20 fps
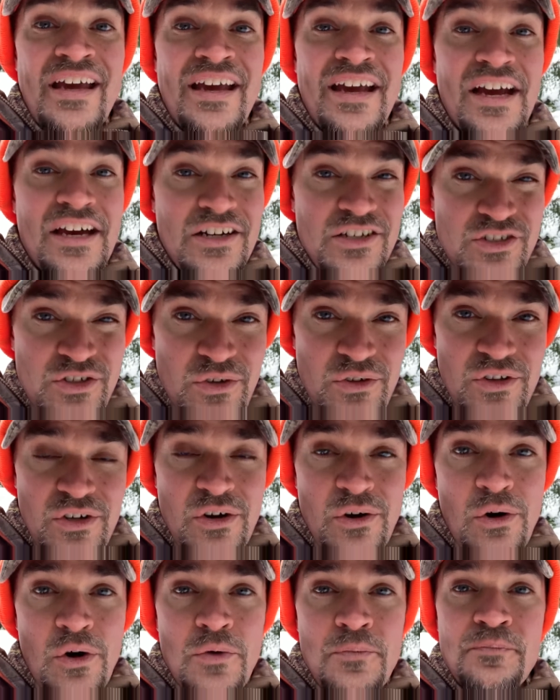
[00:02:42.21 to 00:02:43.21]
how to start the
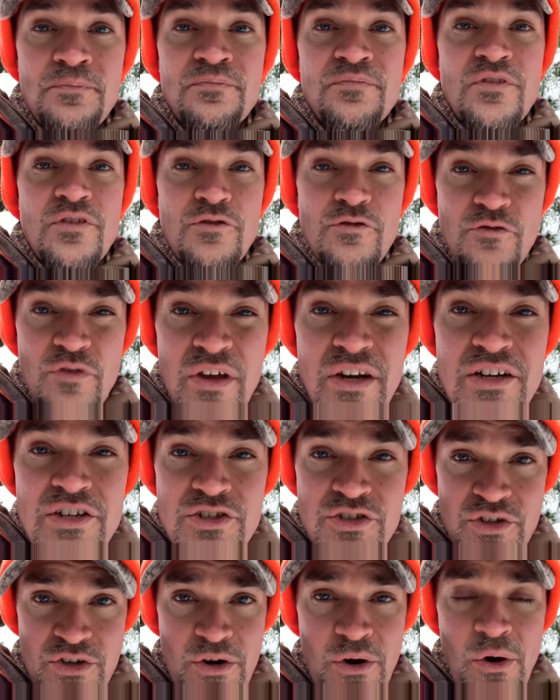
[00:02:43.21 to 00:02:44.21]
call, finish
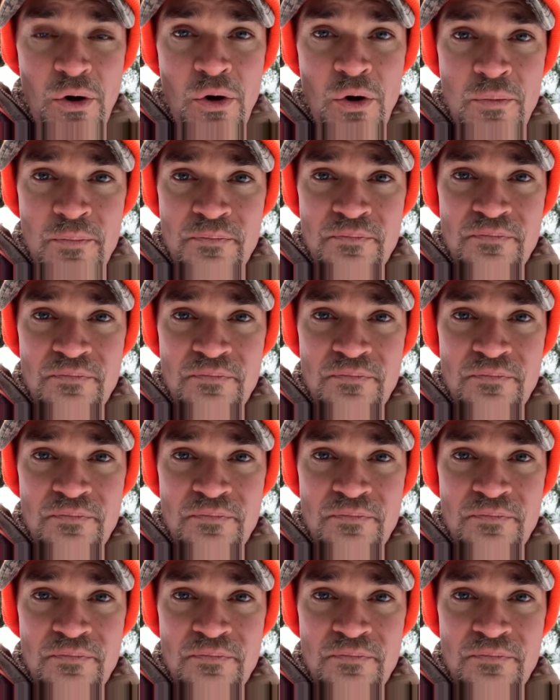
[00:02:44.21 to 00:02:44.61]
the call,